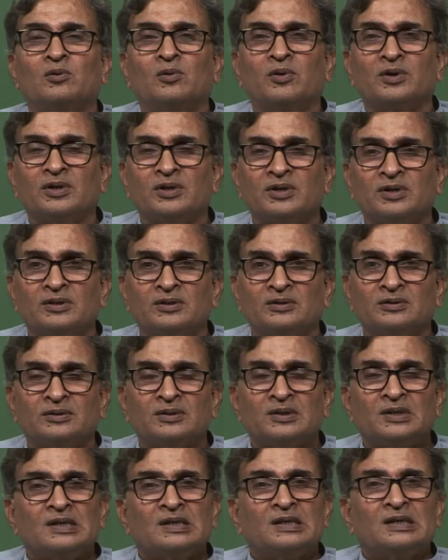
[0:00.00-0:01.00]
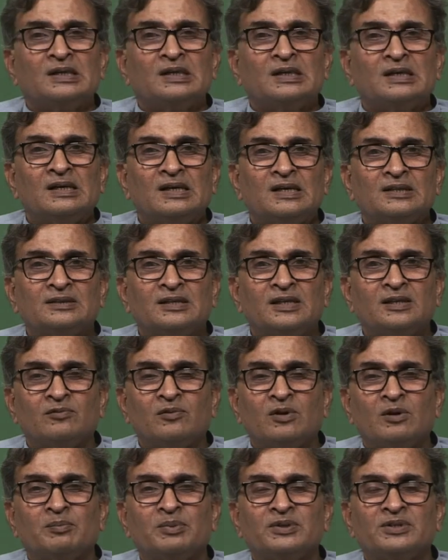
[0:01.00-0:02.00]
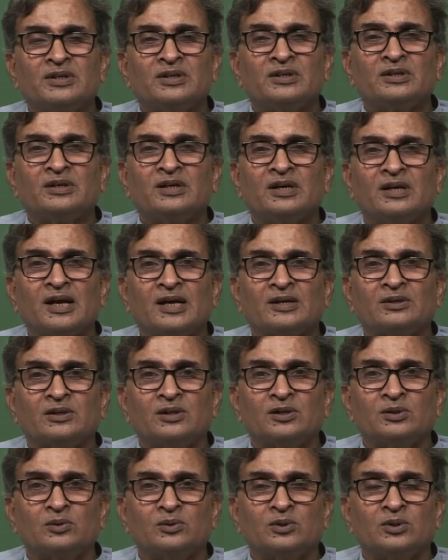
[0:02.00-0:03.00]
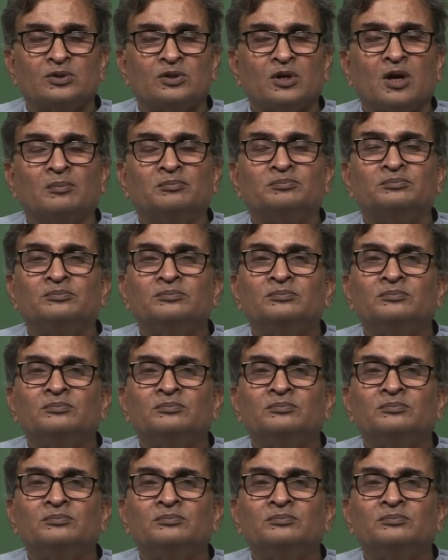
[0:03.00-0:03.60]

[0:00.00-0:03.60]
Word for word: quantities, less than one percent can actually do the job